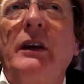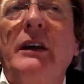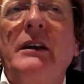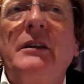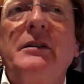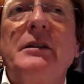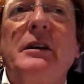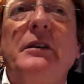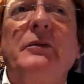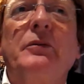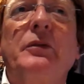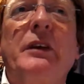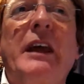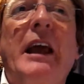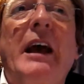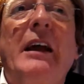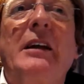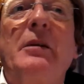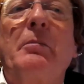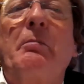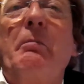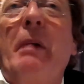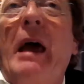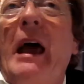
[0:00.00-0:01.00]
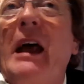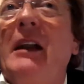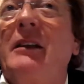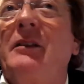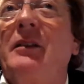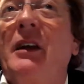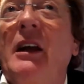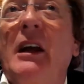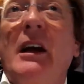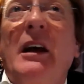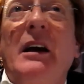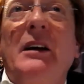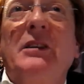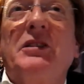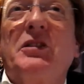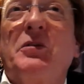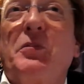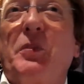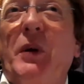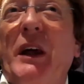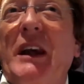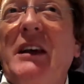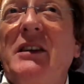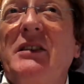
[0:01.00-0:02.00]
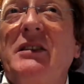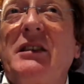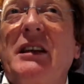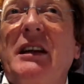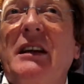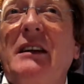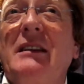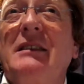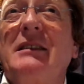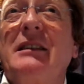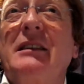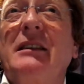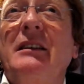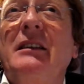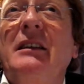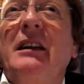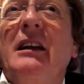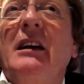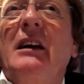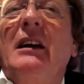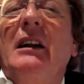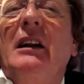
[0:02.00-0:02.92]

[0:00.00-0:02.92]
winter, we had a bad spring season,